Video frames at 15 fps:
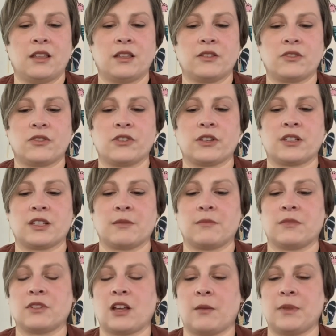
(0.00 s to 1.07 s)
These are just
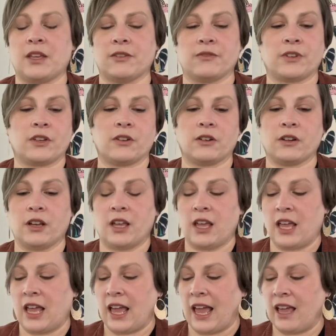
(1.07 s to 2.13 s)
some Tommy Hilfiger
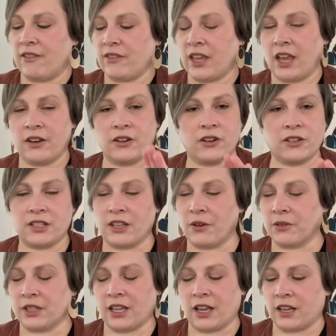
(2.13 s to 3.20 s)
aviators, the
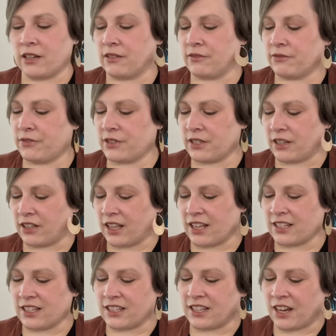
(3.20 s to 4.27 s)
only kind of
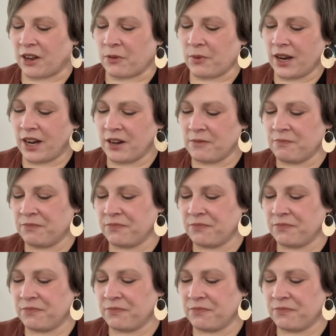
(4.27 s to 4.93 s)
sunglasses that I wear.